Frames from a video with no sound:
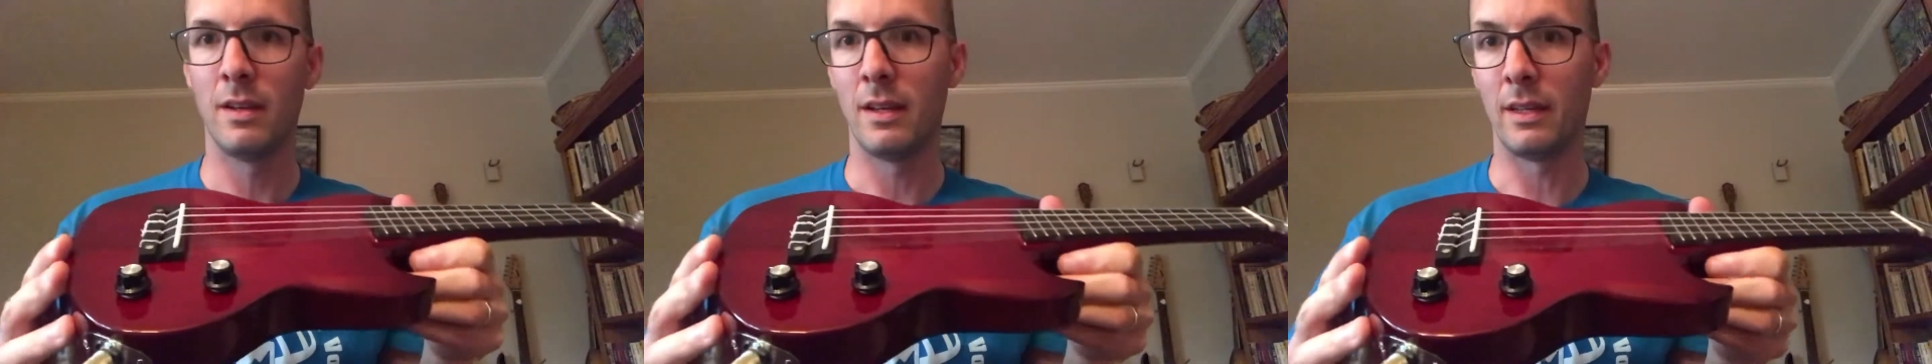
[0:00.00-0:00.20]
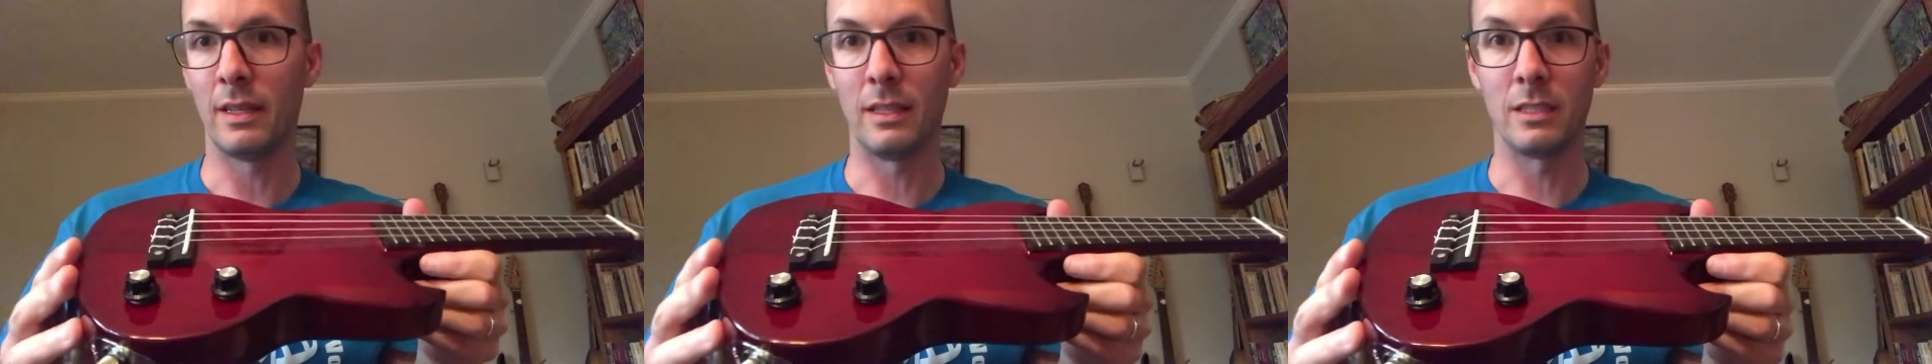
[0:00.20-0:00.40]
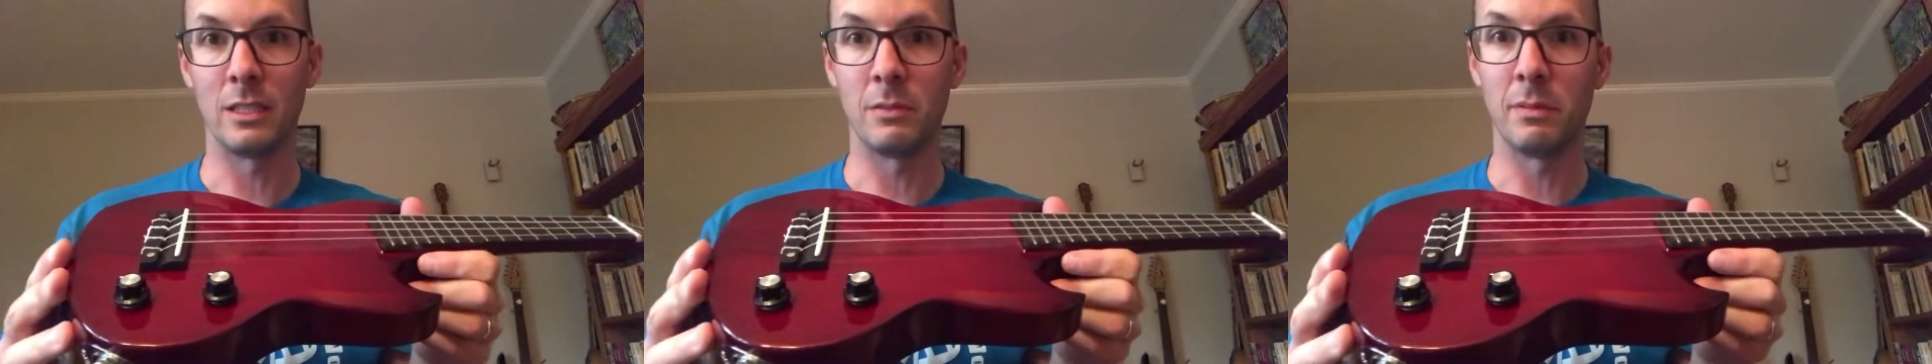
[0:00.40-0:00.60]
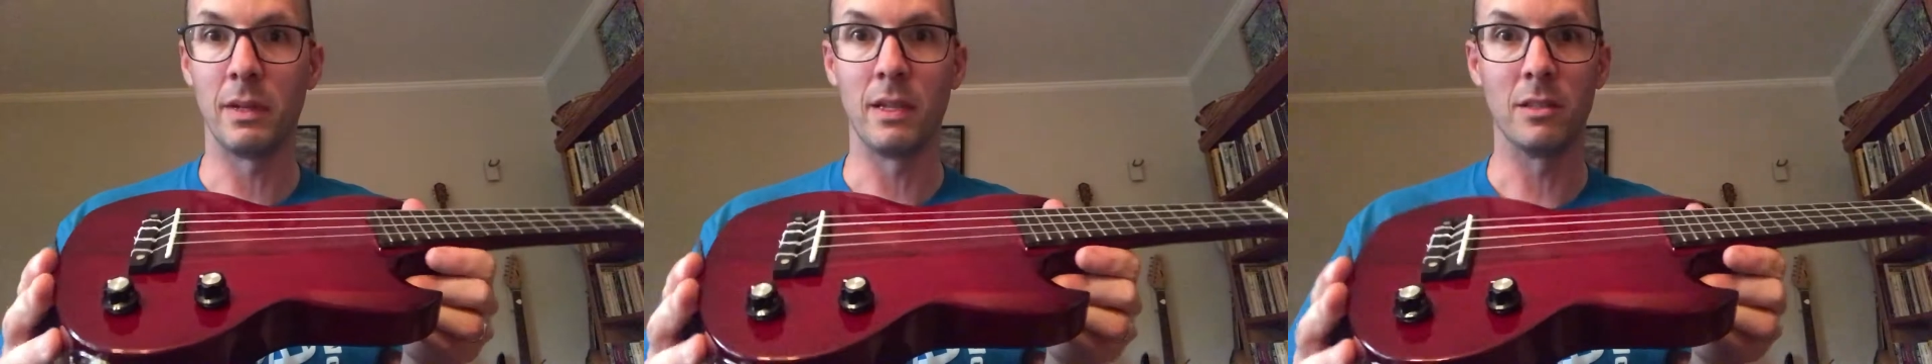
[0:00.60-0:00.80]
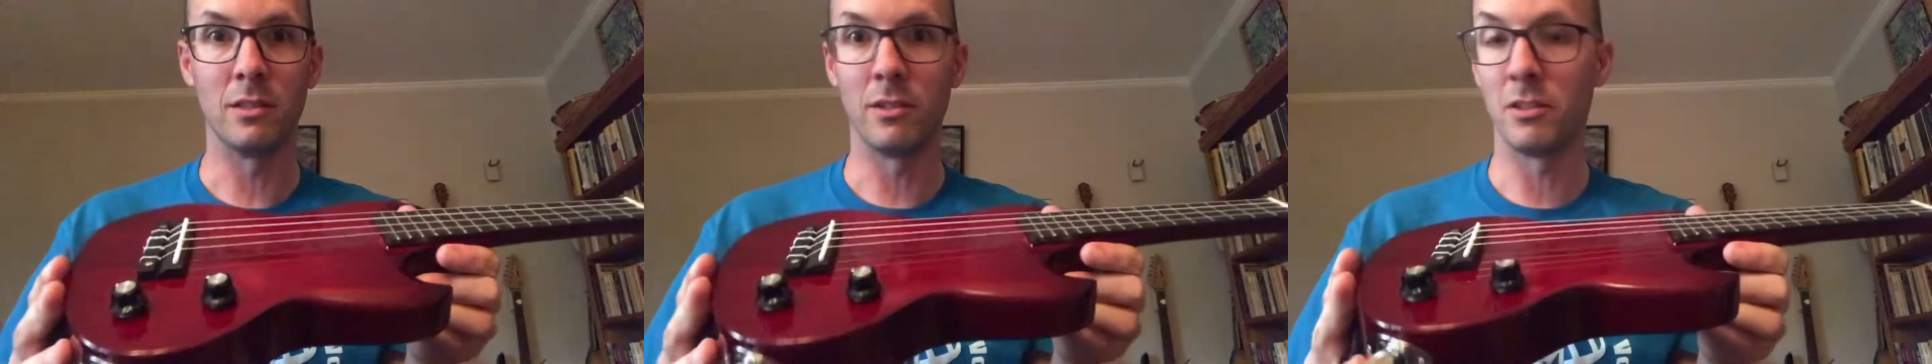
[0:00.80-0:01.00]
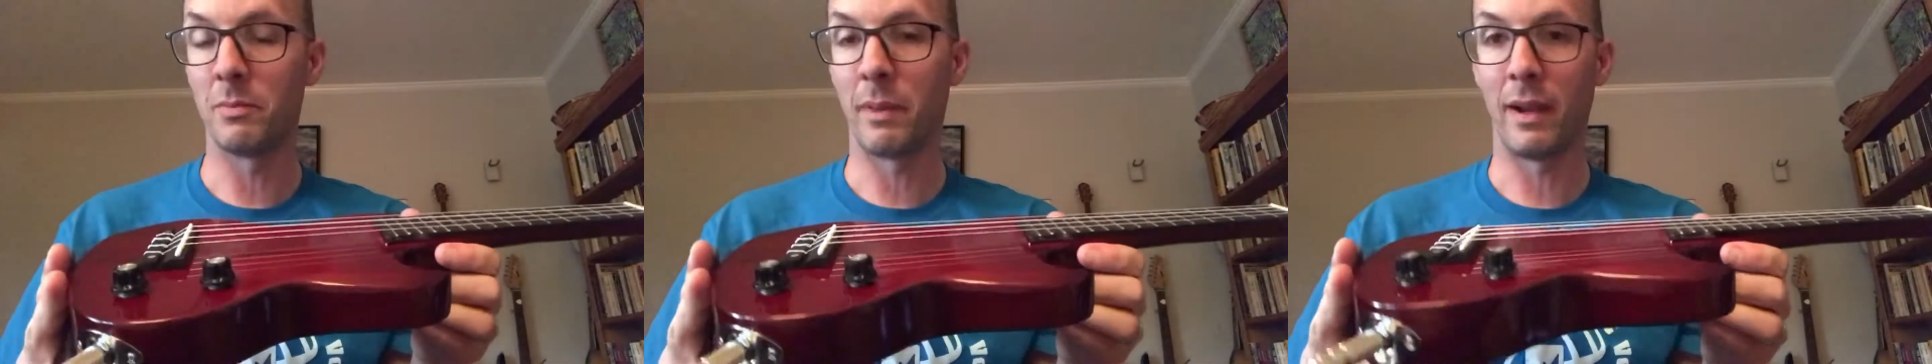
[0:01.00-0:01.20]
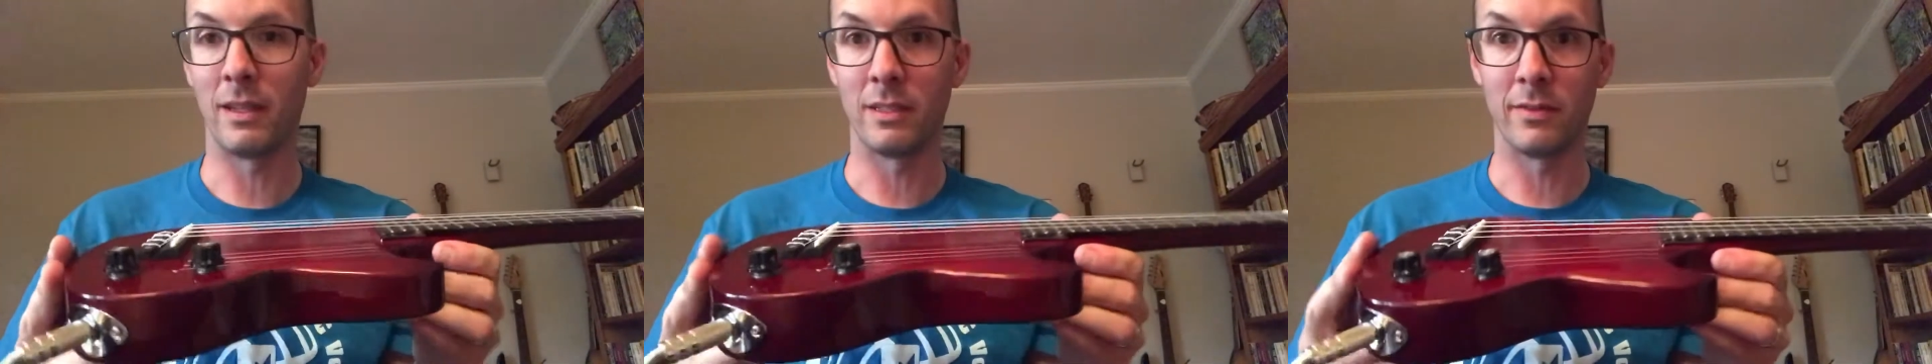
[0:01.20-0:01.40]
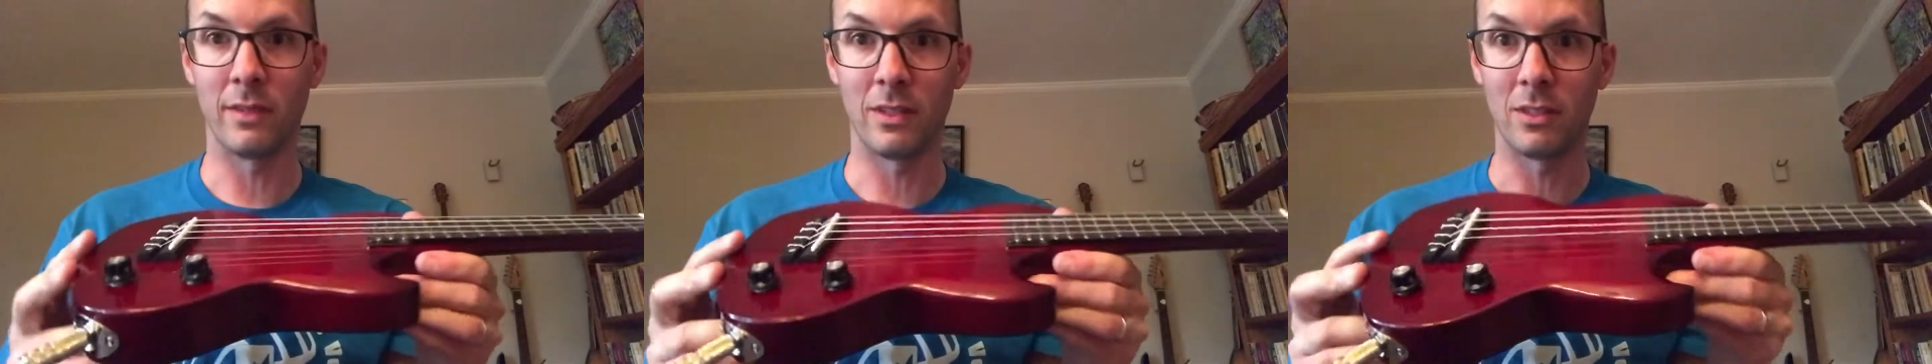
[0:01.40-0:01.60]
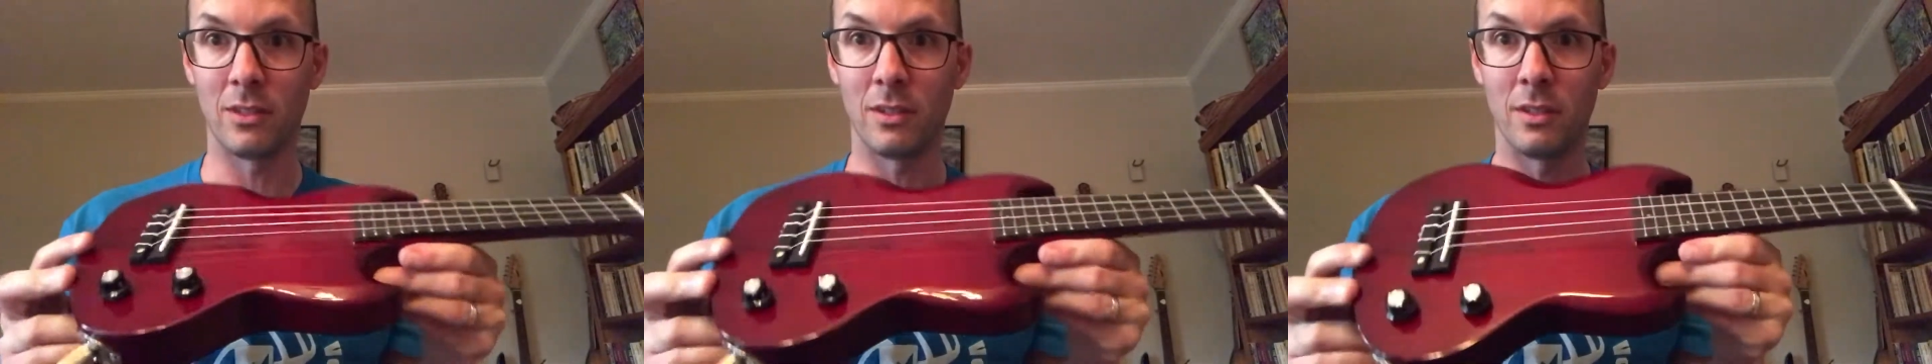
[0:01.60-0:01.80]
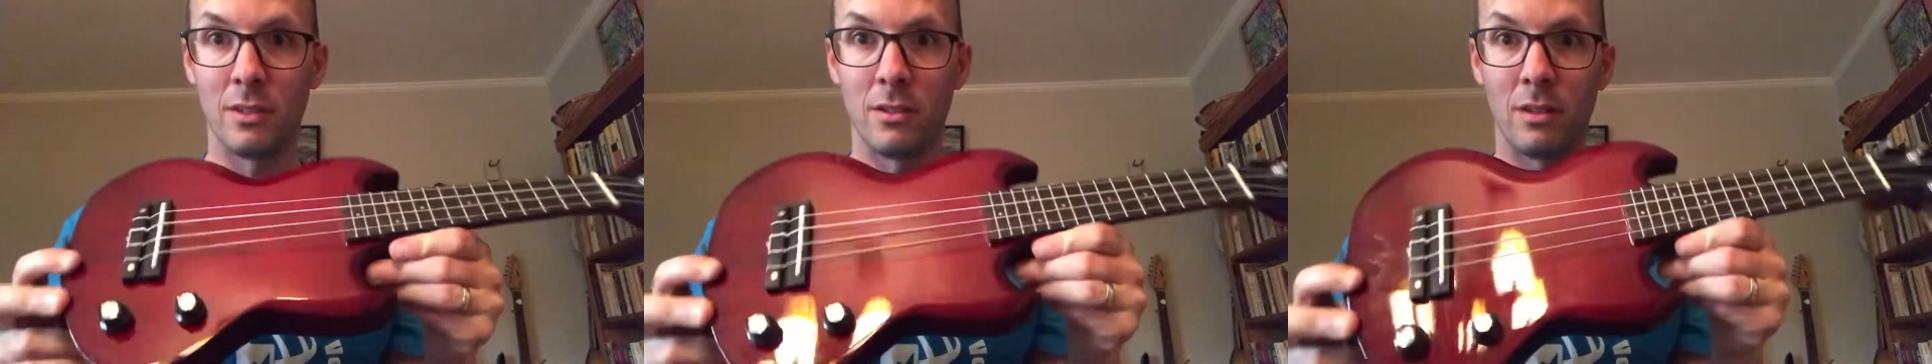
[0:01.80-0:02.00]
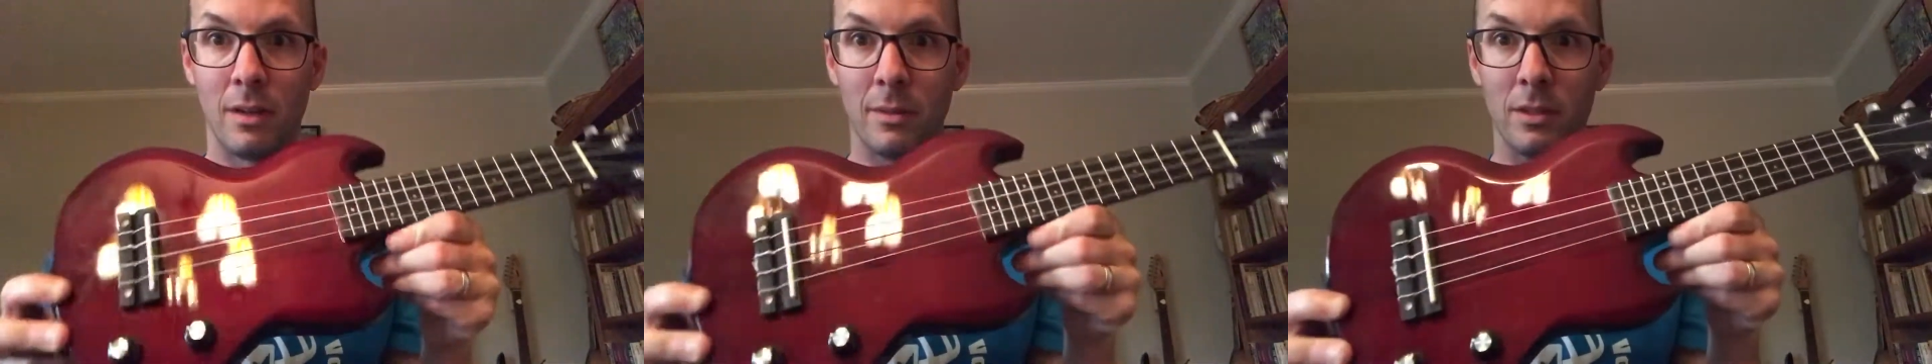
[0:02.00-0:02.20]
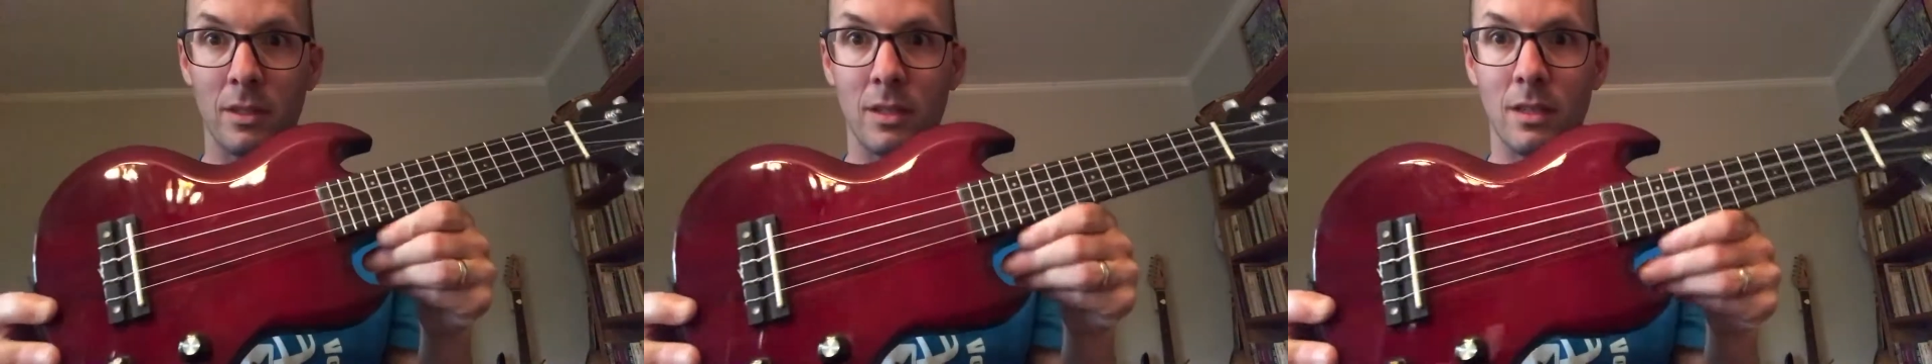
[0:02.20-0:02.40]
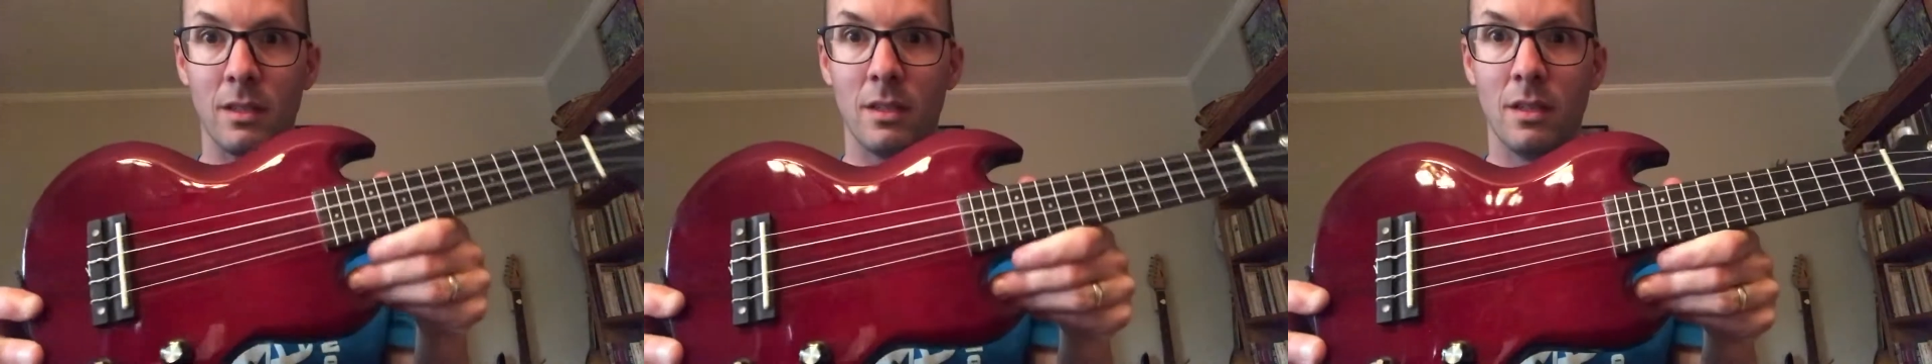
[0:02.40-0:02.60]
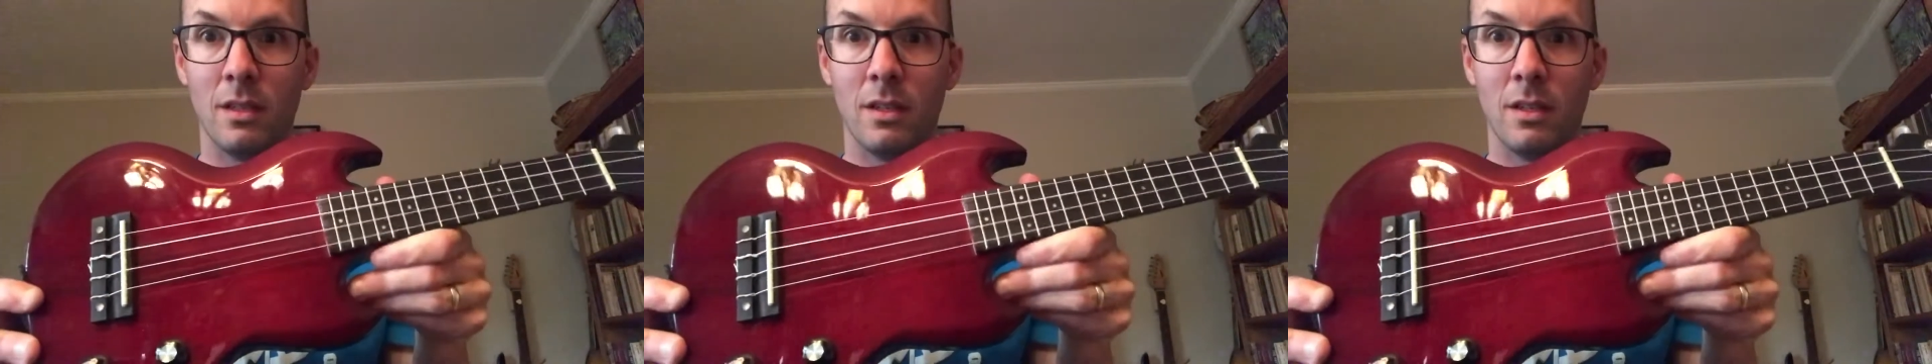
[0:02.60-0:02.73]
I guess it's piezo. It's passive. That's all I know. How about that?